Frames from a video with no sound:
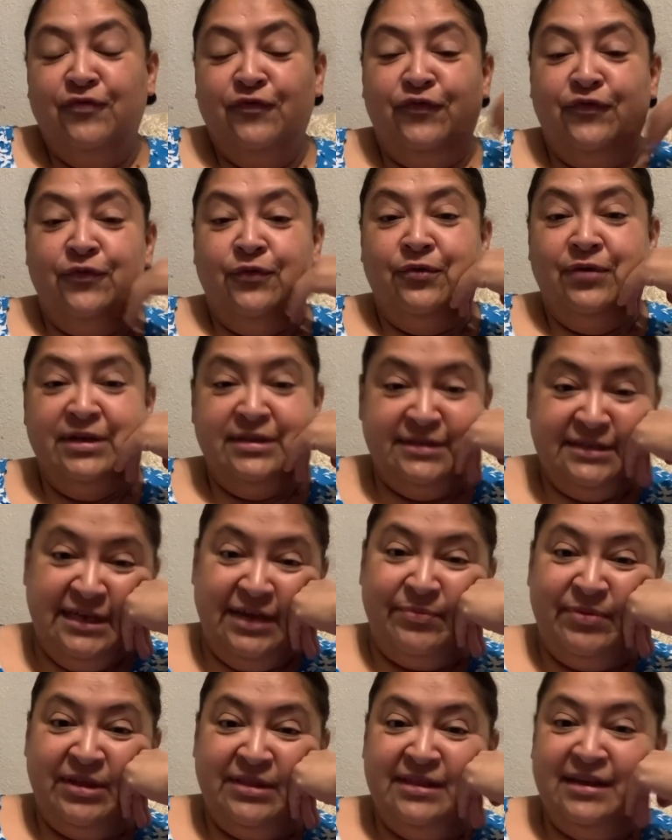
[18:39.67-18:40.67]
with
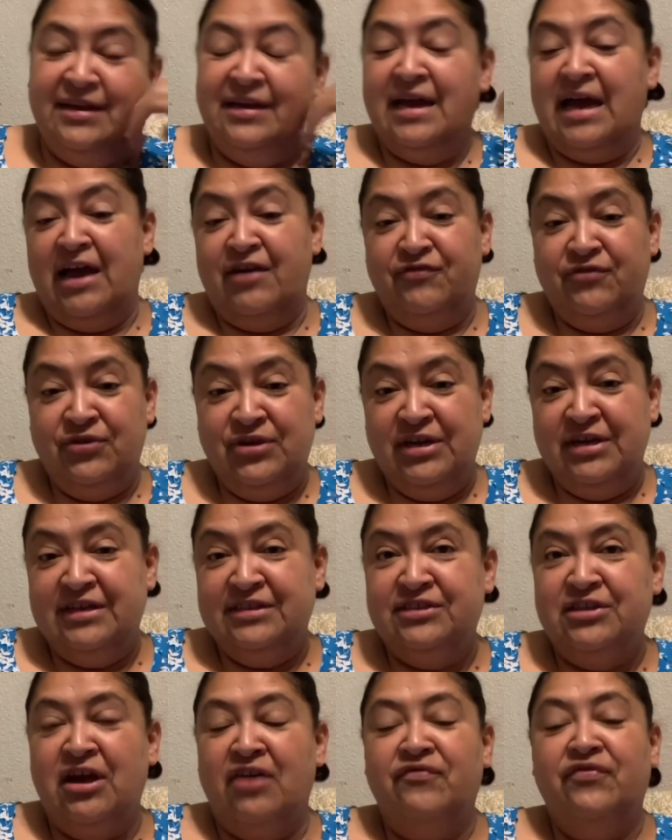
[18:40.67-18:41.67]
Timothy after he
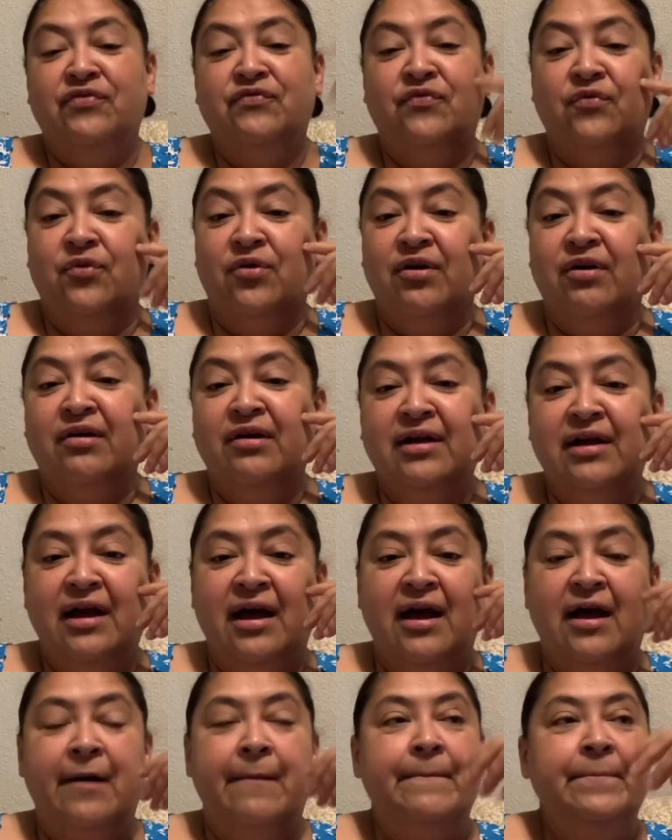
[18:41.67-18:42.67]
gets off of work.
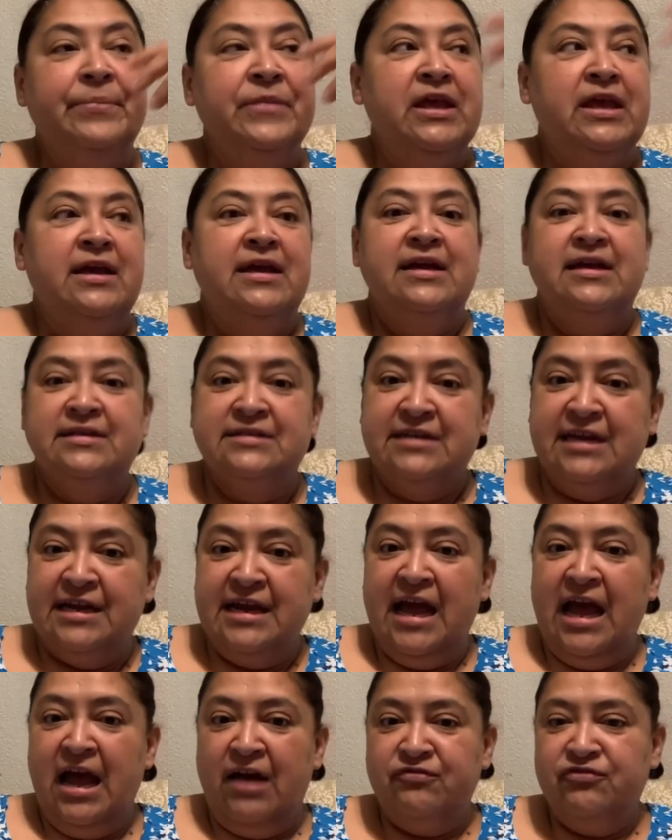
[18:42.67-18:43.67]
He's going
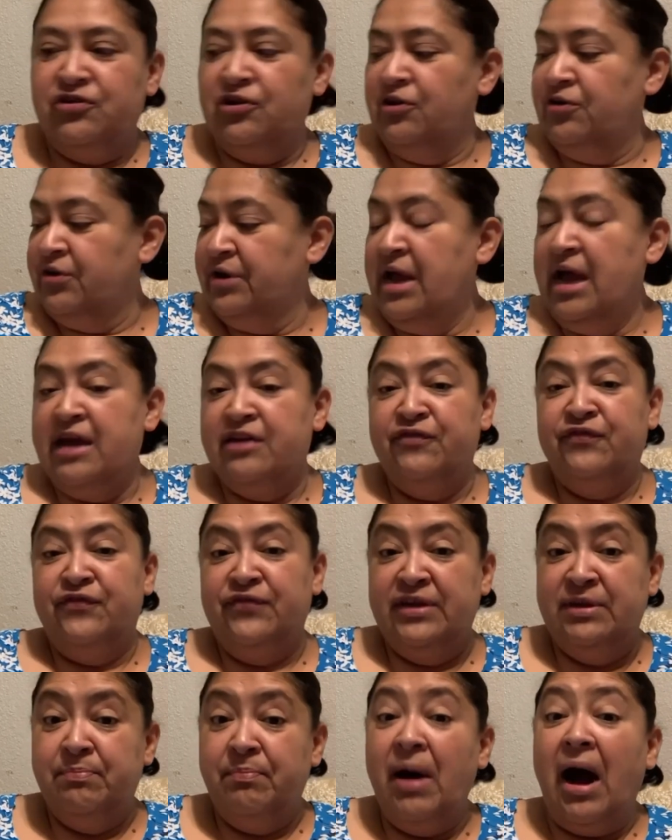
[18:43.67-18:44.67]
to have to learn how to
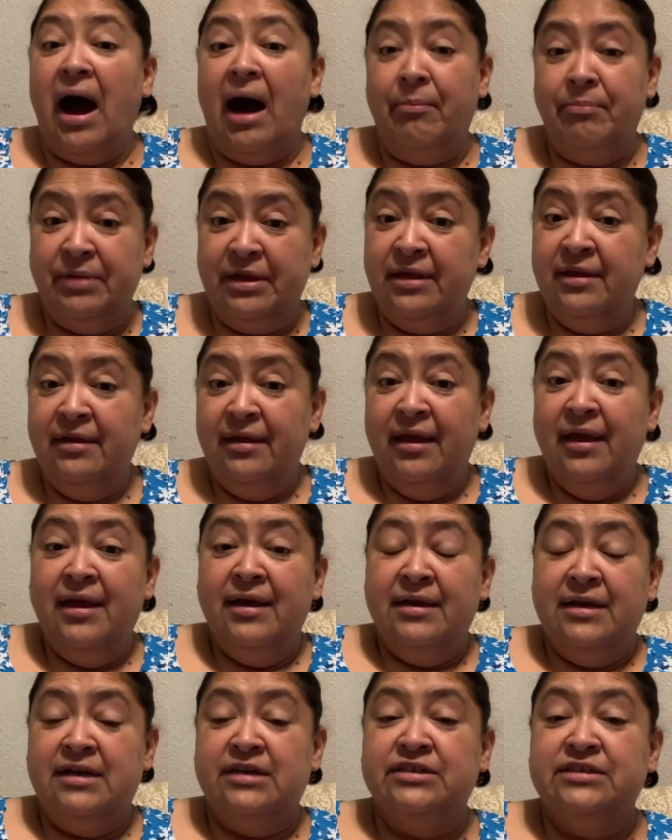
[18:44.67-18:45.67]
feed Poppy,
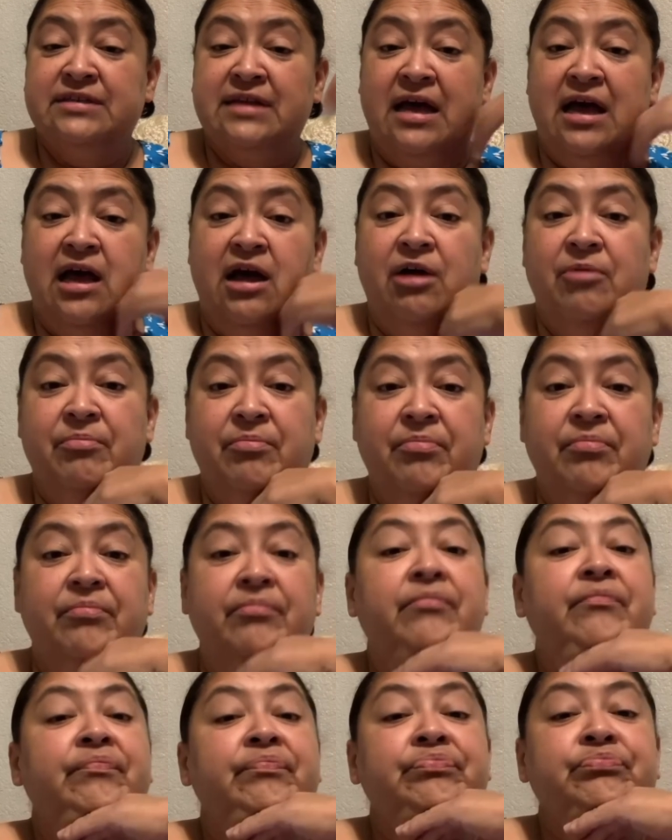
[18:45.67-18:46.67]
because
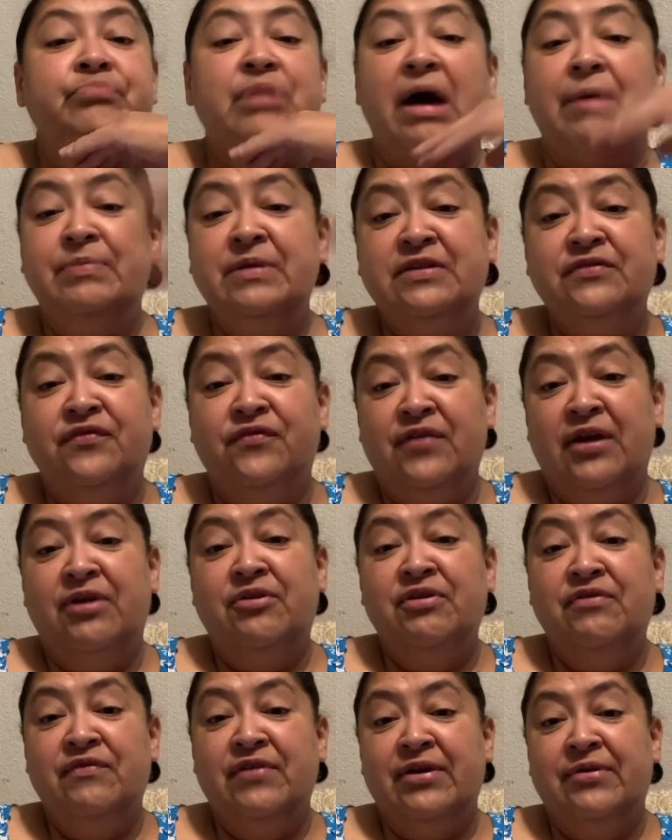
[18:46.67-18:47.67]
Poppy is
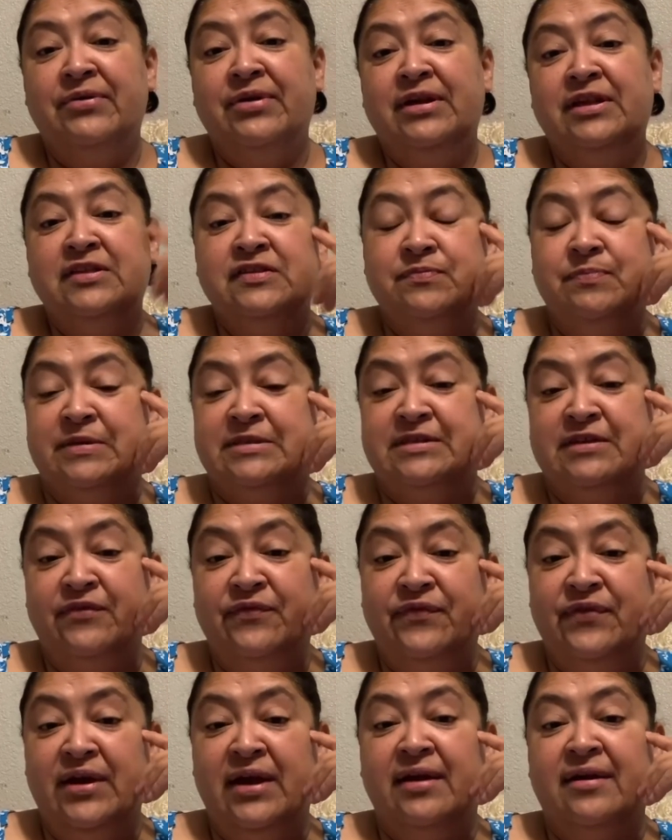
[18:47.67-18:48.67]
very, very
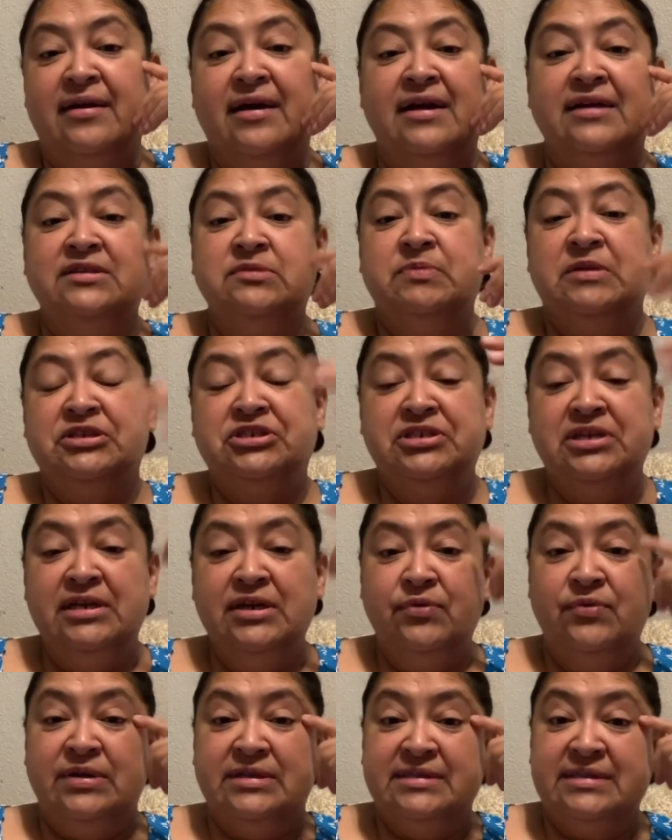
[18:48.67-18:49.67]
specific, especially
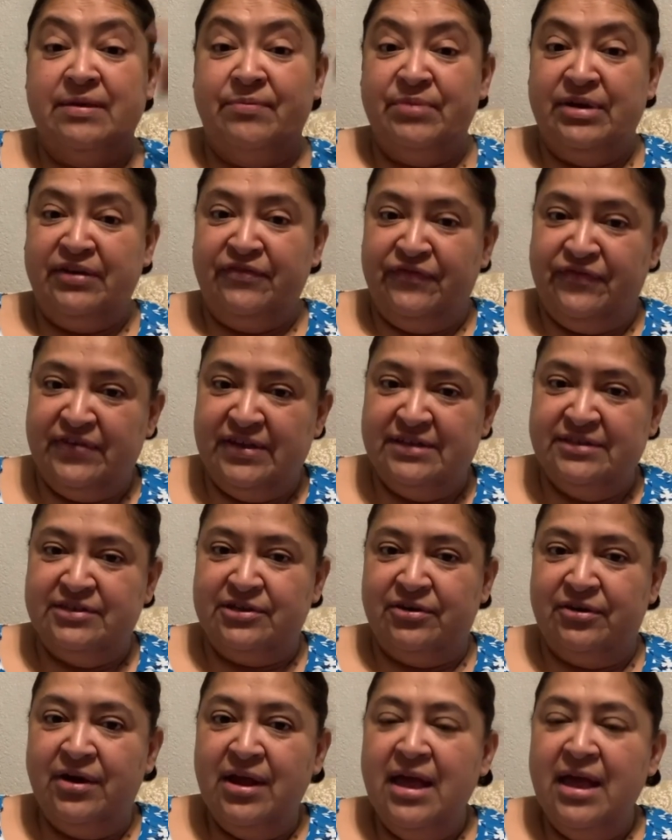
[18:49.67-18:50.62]
when somebody feeds her.